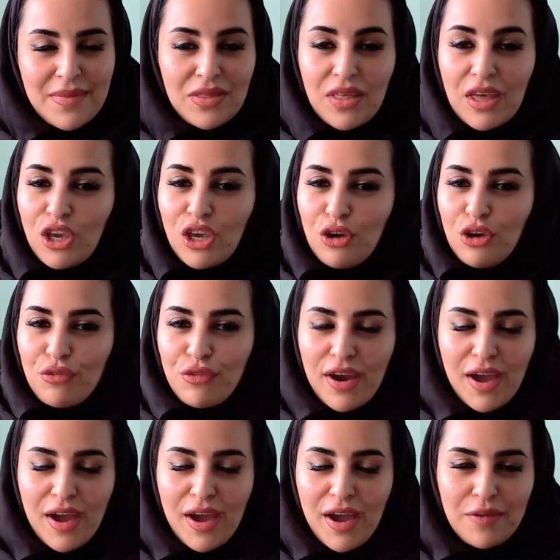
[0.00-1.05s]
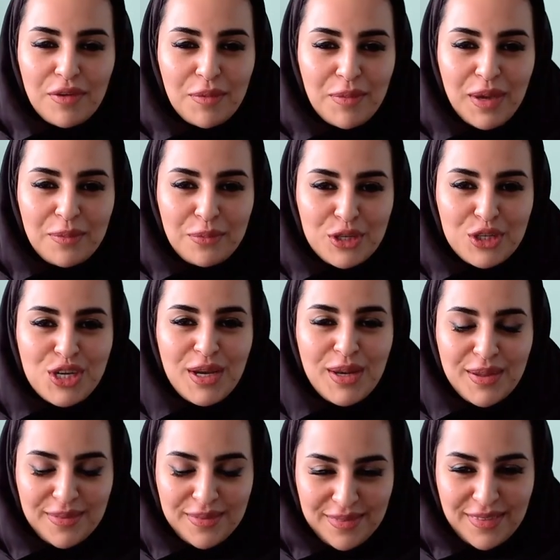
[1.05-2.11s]
Thank you for having me. I appreciate it.
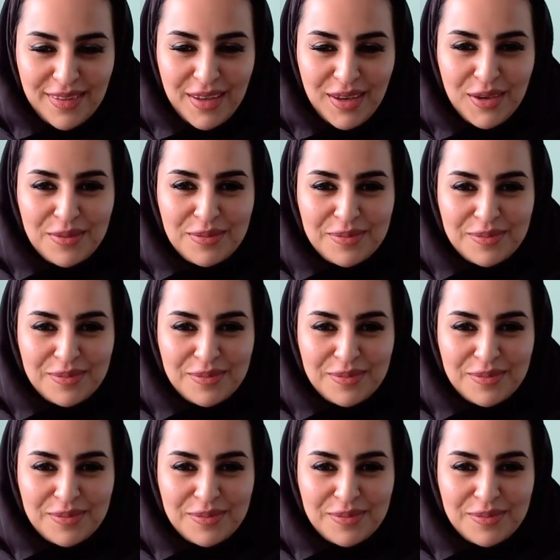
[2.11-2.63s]
Thank you.